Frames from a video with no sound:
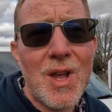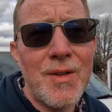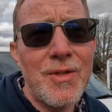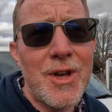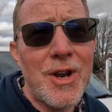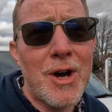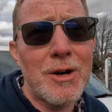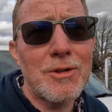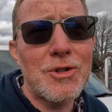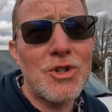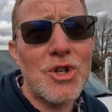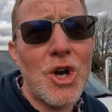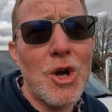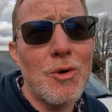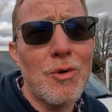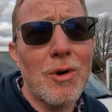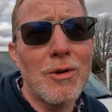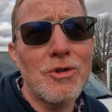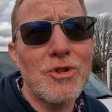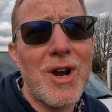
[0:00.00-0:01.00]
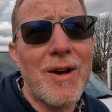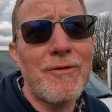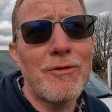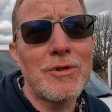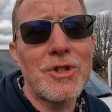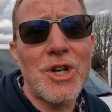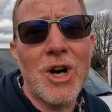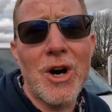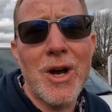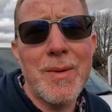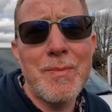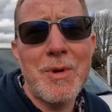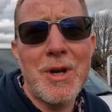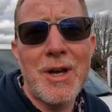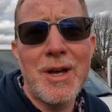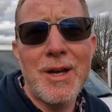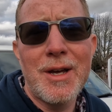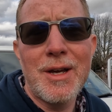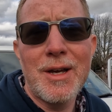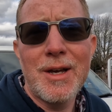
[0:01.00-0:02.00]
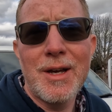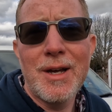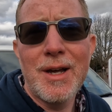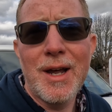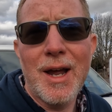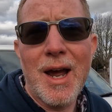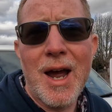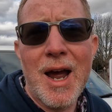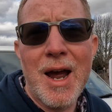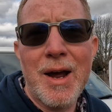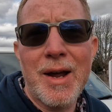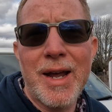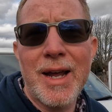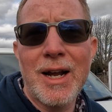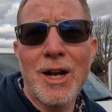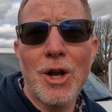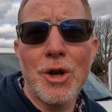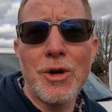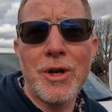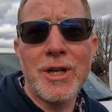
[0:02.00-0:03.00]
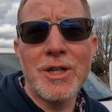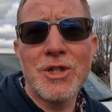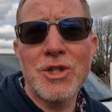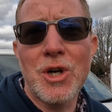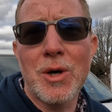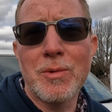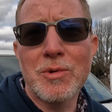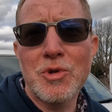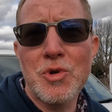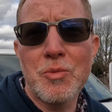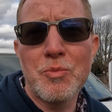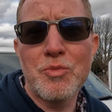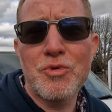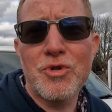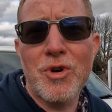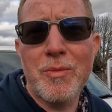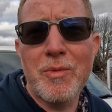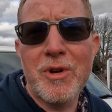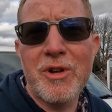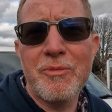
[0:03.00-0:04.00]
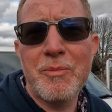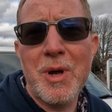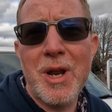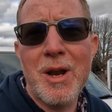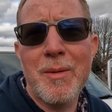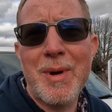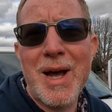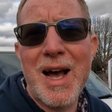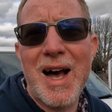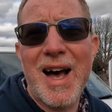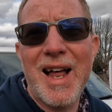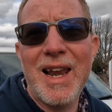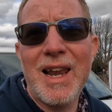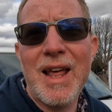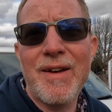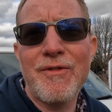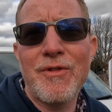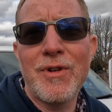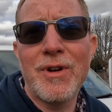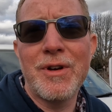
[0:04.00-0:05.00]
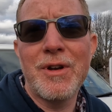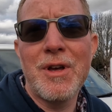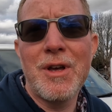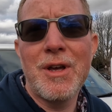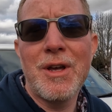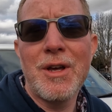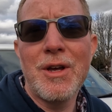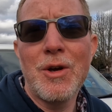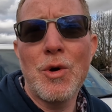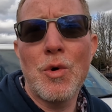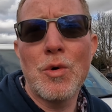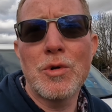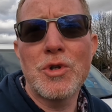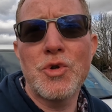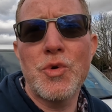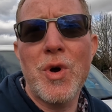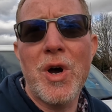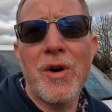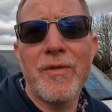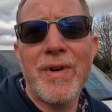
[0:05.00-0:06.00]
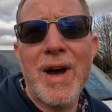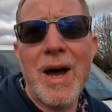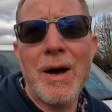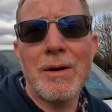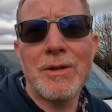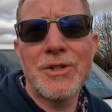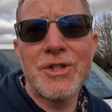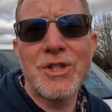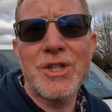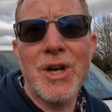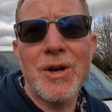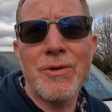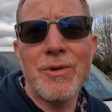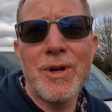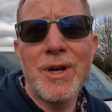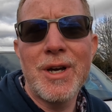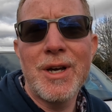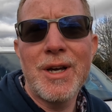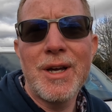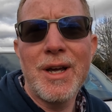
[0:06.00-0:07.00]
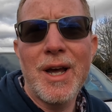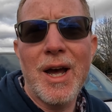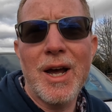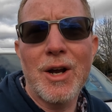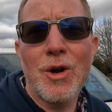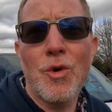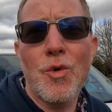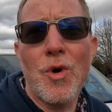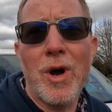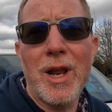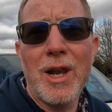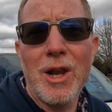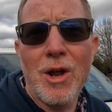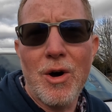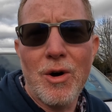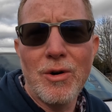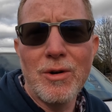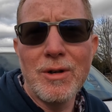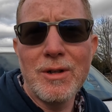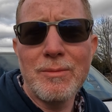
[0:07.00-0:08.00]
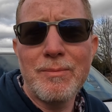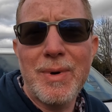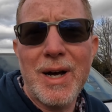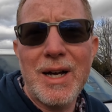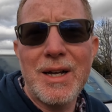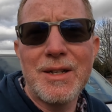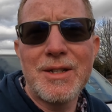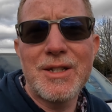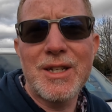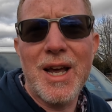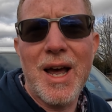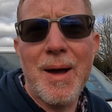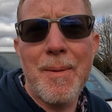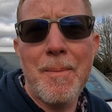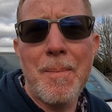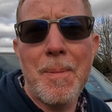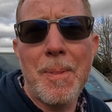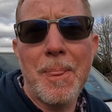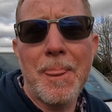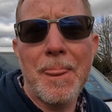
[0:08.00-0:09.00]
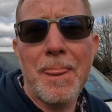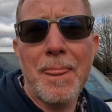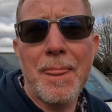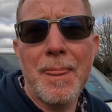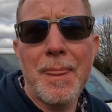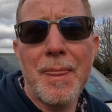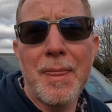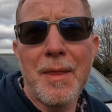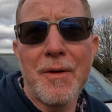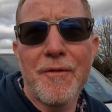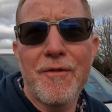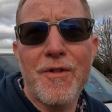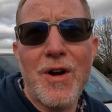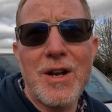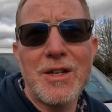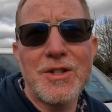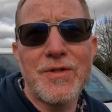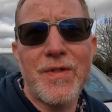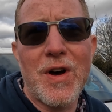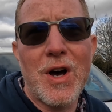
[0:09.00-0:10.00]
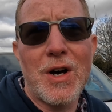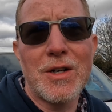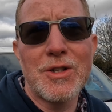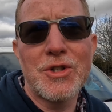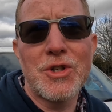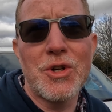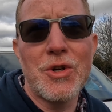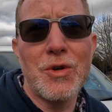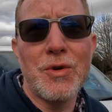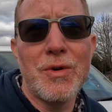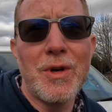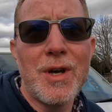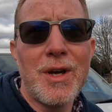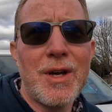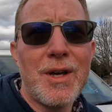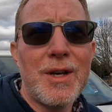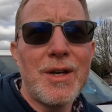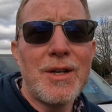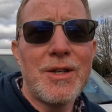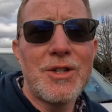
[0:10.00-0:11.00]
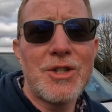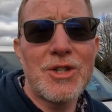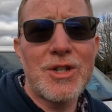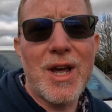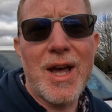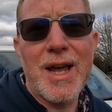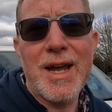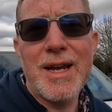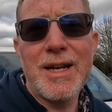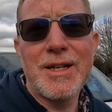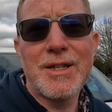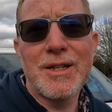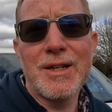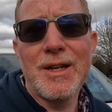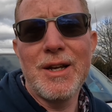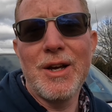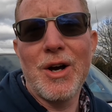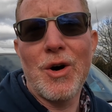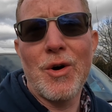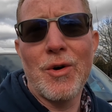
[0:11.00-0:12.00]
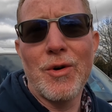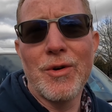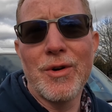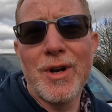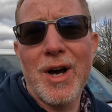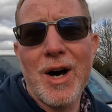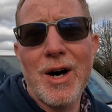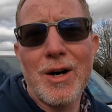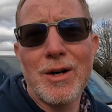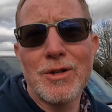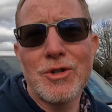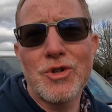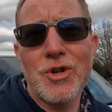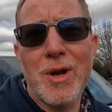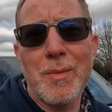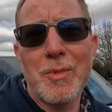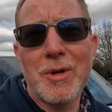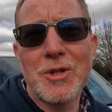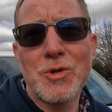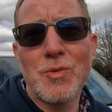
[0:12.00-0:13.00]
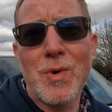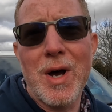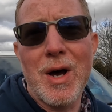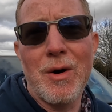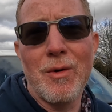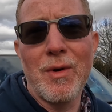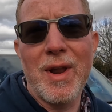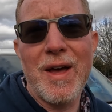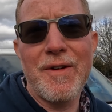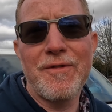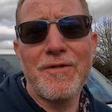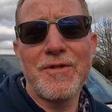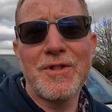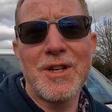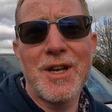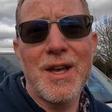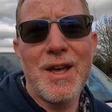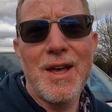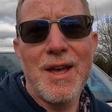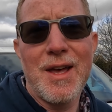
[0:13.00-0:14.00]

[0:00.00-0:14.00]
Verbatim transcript: and then our total travel time, uh, including stops, will probably have been about 11 or 12 hours. So, uh, quite long, but um, friends of ours who stayed on our trip as well left